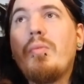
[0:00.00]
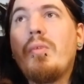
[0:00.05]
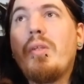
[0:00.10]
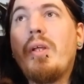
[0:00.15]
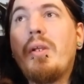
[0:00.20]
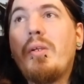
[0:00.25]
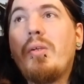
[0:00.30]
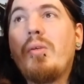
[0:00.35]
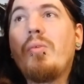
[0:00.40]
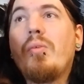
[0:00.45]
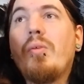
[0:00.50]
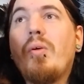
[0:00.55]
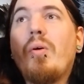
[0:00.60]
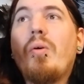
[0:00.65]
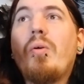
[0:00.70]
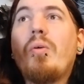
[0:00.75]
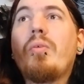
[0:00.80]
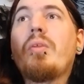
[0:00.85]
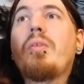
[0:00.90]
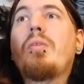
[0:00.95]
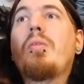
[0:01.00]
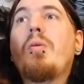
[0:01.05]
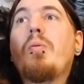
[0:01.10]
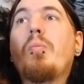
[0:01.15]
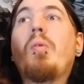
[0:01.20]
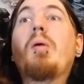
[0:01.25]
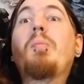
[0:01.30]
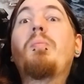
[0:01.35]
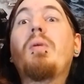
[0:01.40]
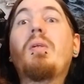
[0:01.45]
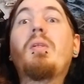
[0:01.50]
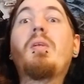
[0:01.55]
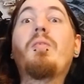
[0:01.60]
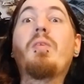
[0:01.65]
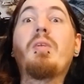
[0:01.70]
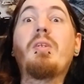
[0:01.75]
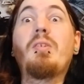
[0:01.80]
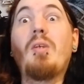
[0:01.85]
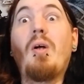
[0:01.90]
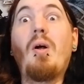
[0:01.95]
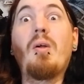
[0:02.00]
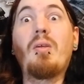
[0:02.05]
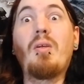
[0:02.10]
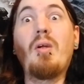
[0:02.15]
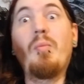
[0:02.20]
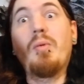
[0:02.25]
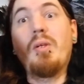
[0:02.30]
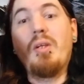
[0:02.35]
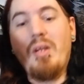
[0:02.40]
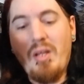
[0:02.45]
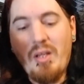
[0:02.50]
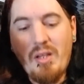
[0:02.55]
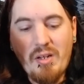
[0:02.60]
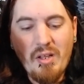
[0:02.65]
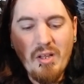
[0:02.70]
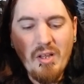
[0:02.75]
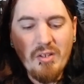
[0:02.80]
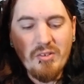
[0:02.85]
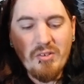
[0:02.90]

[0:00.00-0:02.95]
letting you know that there might be a different song coming ahead.